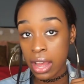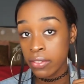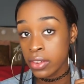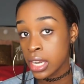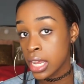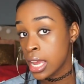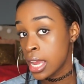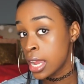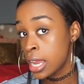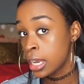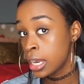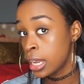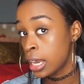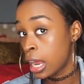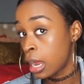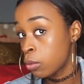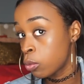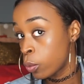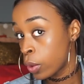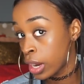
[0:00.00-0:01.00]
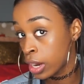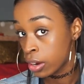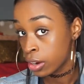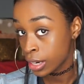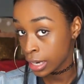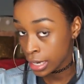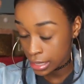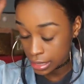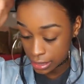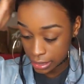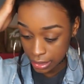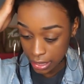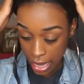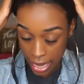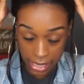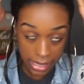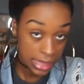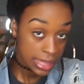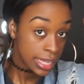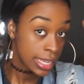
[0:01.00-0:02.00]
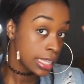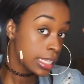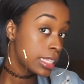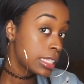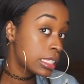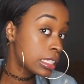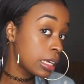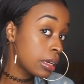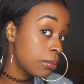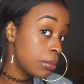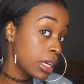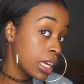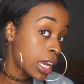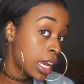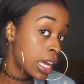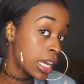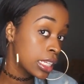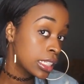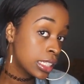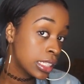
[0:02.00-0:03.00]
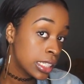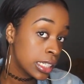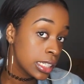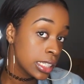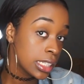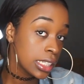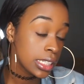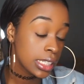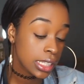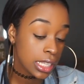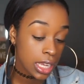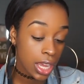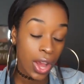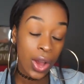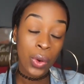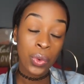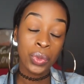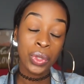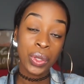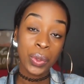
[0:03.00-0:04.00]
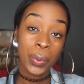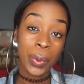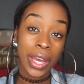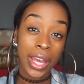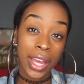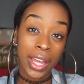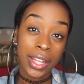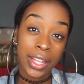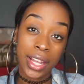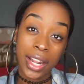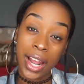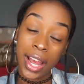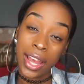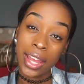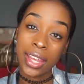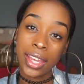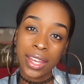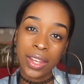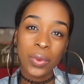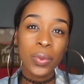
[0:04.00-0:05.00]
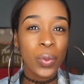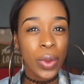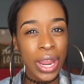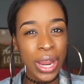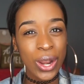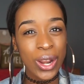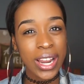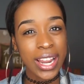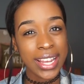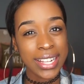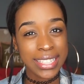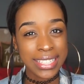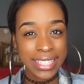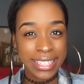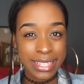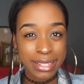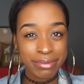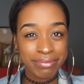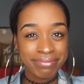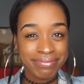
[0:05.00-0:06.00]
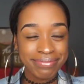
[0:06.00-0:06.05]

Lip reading: have it in and I'm wearing it like this because this is the only way that I can wear it.